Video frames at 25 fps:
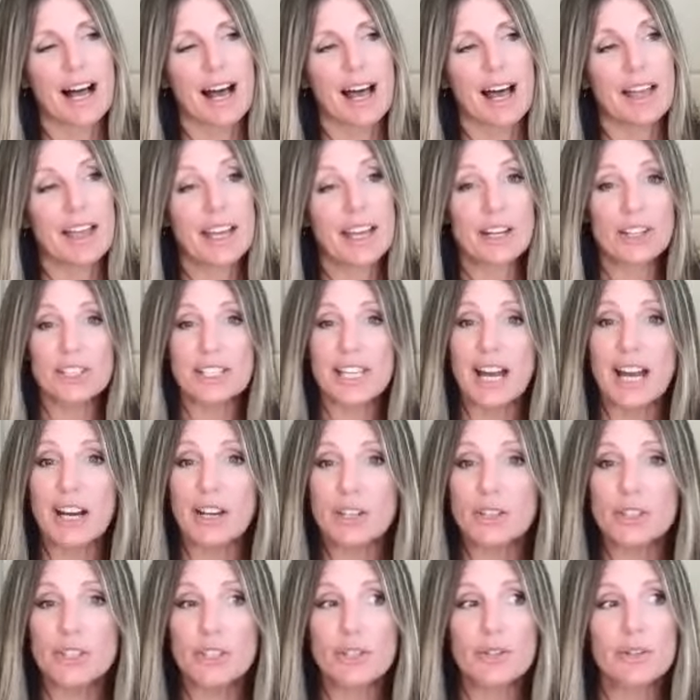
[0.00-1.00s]
Here's how
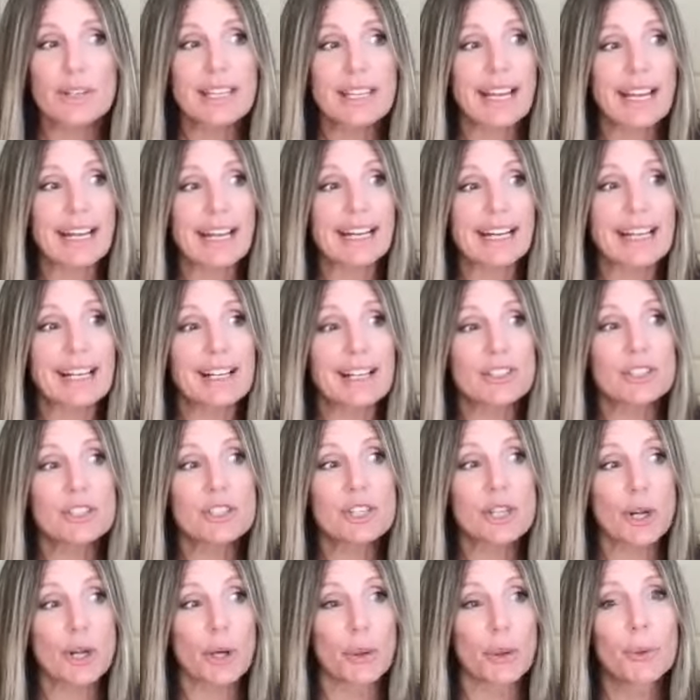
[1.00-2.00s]
you do it. And
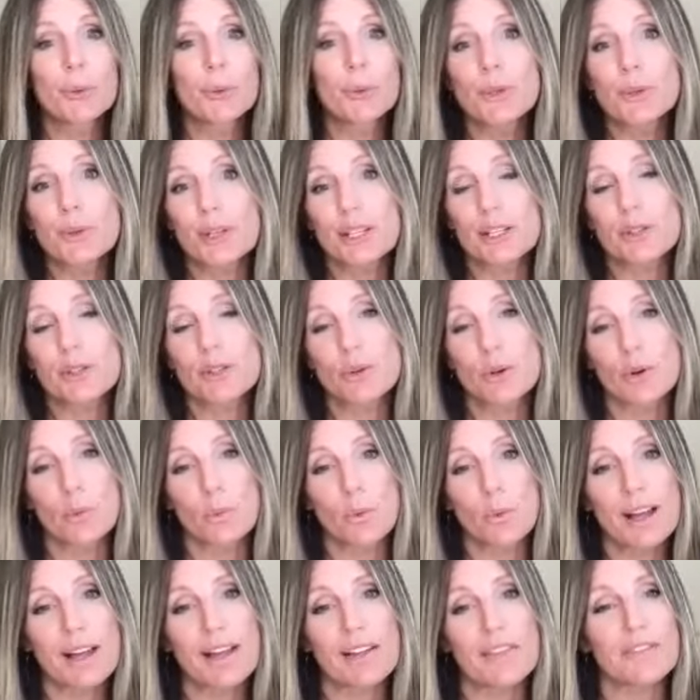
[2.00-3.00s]
here's who you can do it
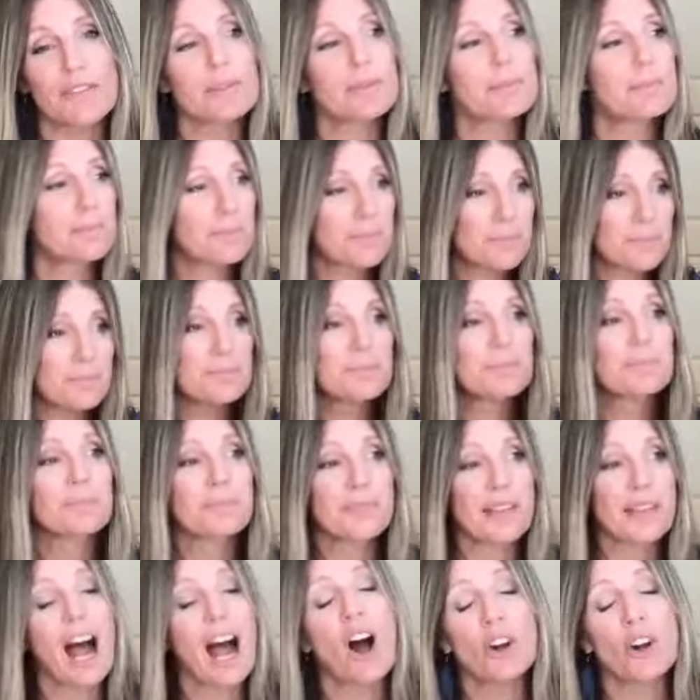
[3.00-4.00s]
with.
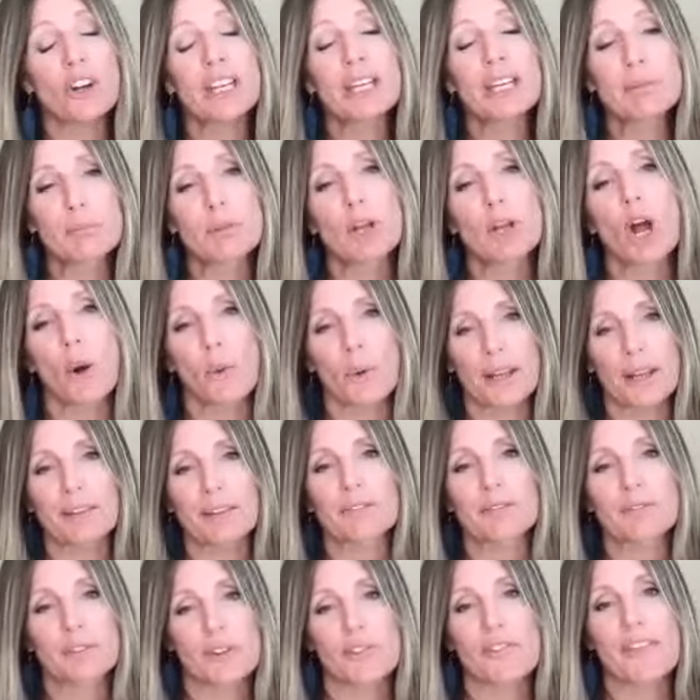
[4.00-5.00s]
I'll keep
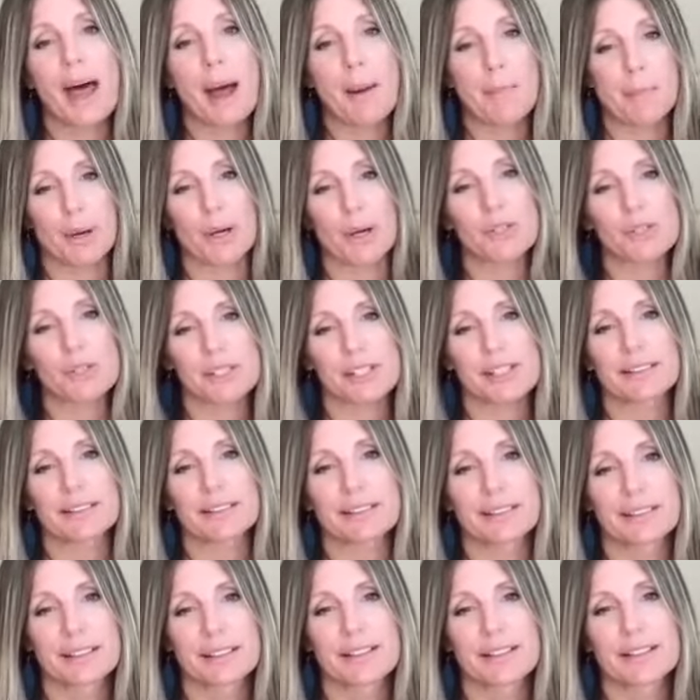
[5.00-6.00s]
going for that
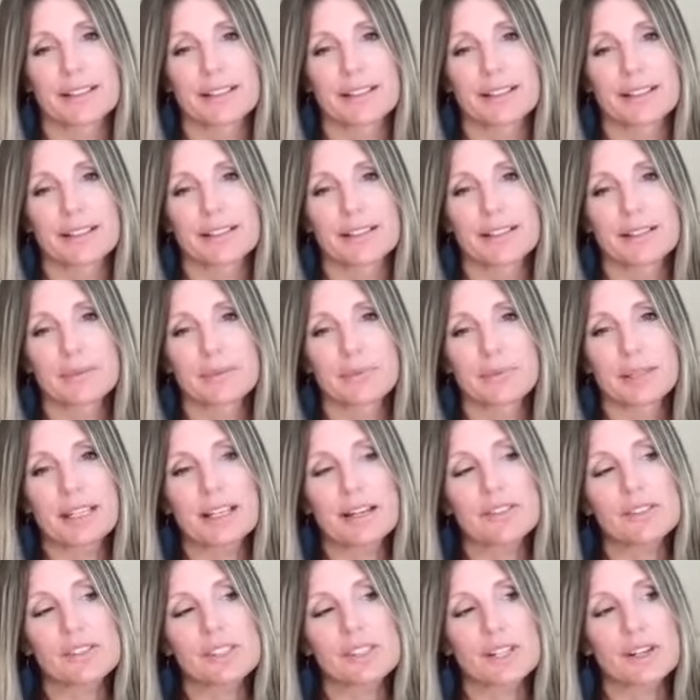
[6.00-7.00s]
person
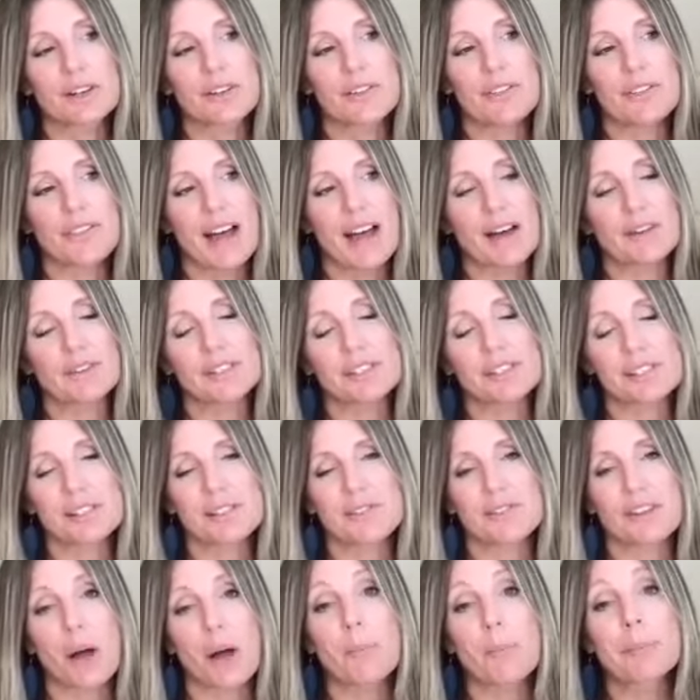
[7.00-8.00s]
because there are thousands,
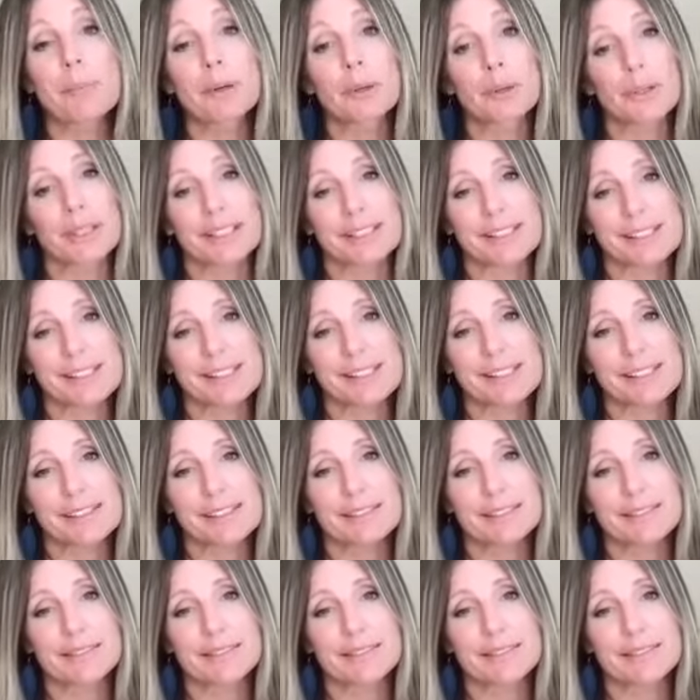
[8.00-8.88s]
if not millions.